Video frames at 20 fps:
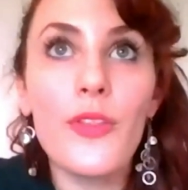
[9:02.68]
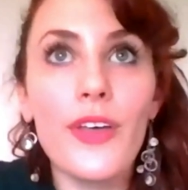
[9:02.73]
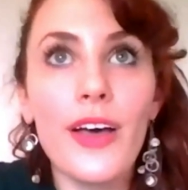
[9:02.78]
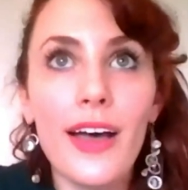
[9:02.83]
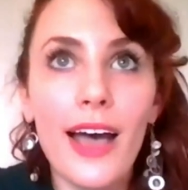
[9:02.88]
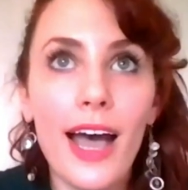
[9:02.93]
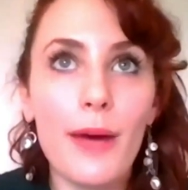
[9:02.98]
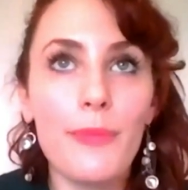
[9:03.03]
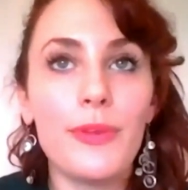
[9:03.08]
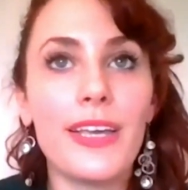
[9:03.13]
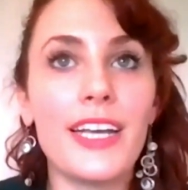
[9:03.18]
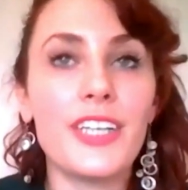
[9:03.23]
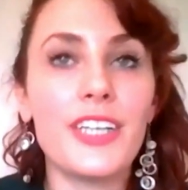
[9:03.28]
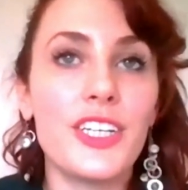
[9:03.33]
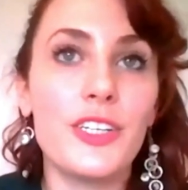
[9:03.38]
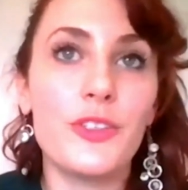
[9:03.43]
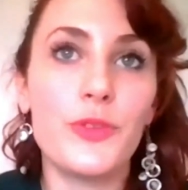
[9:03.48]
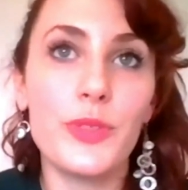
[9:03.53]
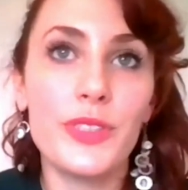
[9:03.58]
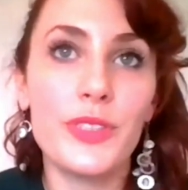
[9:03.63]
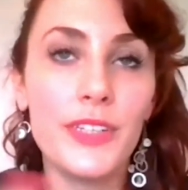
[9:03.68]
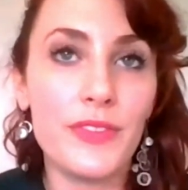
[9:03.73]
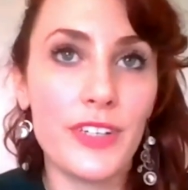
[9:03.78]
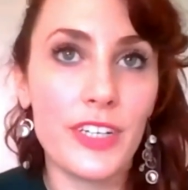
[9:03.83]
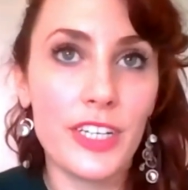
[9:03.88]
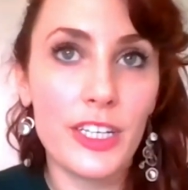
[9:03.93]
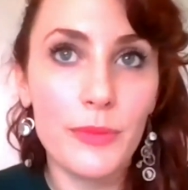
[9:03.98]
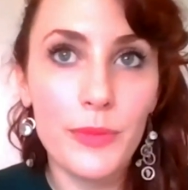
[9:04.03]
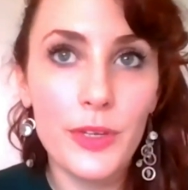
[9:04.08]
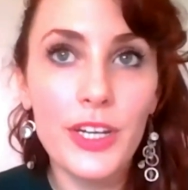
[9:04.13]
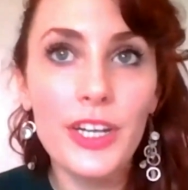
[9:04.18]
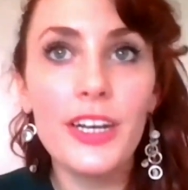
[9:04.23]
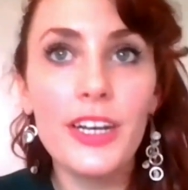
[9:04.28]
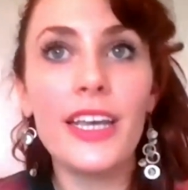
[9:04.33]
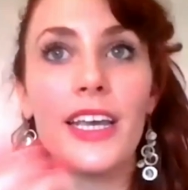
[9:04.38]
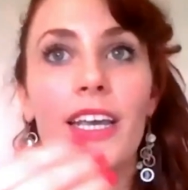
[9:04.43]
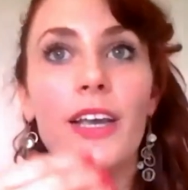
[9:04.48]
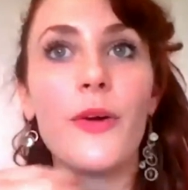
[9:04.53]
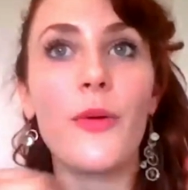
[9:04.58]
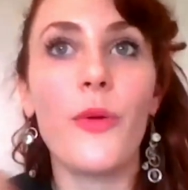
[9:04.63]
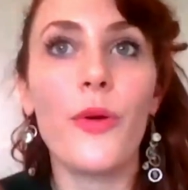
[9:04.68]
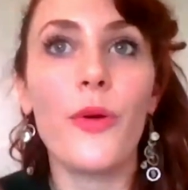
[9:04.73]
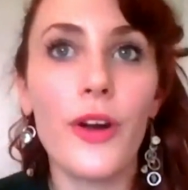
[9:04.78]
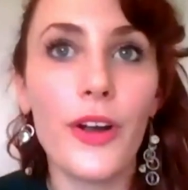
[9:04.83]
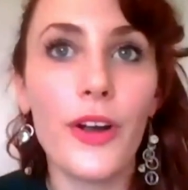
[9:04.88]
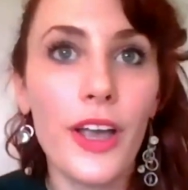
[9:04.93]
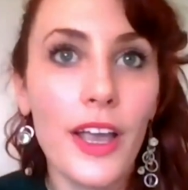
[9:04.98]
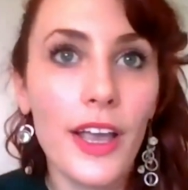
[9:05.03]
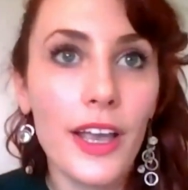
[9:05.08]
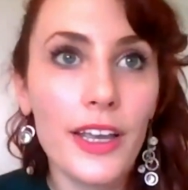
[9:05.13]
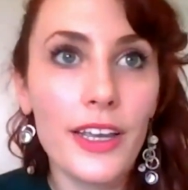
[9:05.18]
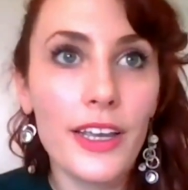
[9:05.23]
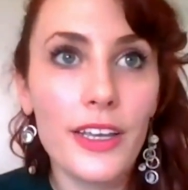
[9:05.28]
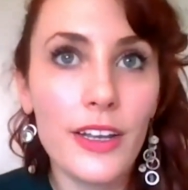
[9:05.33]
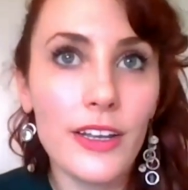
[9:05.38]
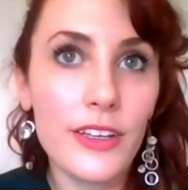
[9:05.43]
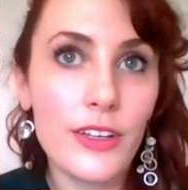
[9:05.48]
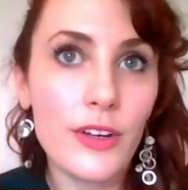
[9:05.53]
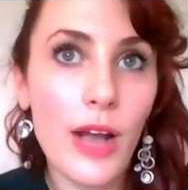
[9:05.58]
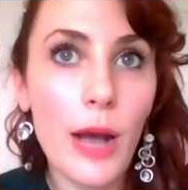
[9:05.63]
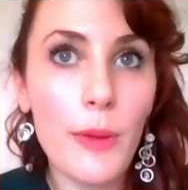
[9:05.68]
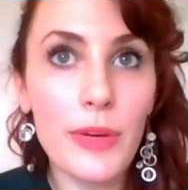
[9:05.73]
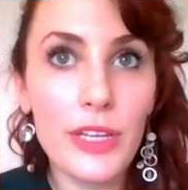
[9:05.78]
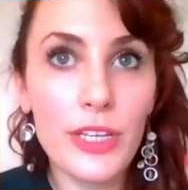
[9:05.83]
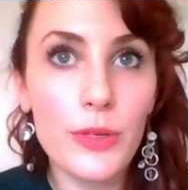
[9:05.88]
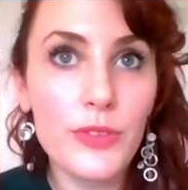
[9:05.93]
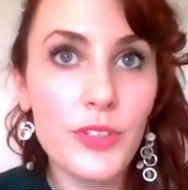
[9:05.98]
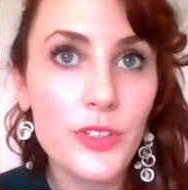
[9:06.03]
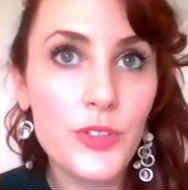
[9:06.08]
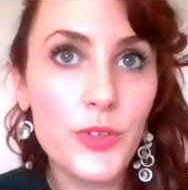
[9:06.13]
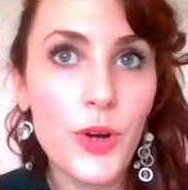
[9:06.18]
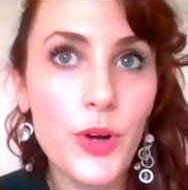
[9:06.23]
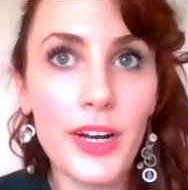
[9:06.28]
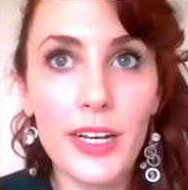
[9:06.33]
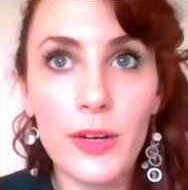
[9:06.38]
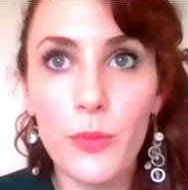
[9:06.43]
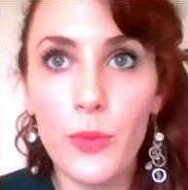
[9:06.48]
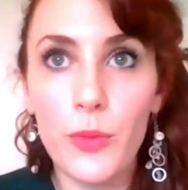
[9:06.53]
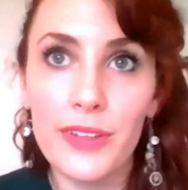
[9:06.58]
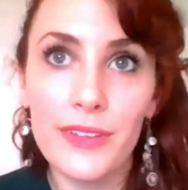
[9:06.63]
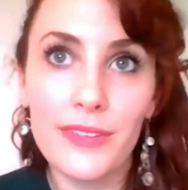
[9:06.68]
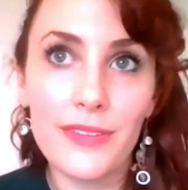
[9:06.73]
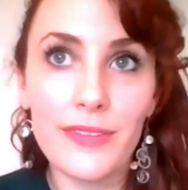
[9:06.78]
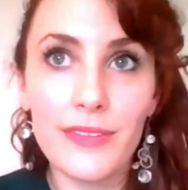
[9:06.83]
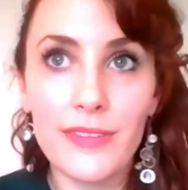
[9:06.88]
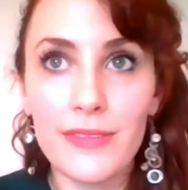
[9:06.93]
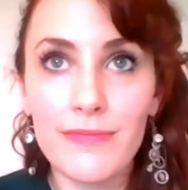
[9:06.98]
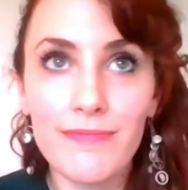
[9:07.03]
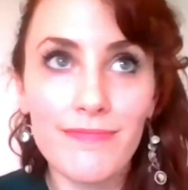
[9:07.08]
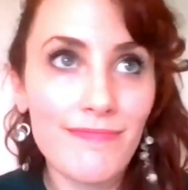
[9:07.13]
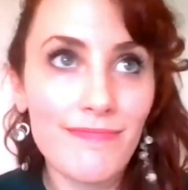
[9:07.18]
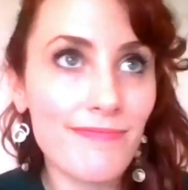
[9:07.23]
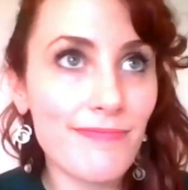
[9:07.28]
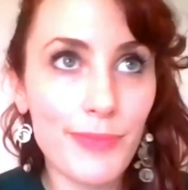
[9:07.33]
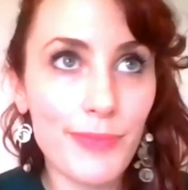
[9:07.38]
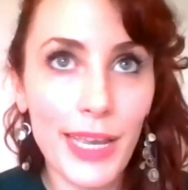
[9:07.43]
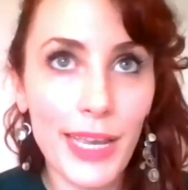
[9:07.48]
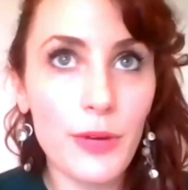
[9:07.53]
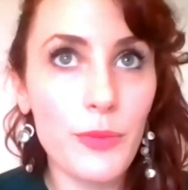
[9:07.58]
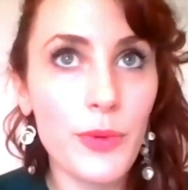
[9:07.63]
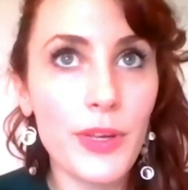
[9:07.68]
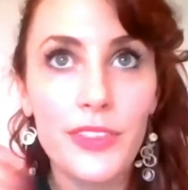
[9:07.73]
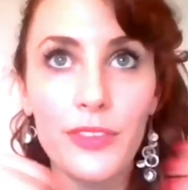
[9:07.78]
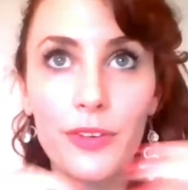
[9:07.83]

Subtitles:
the application is received in a community, or, how many users are on it, what bandwidth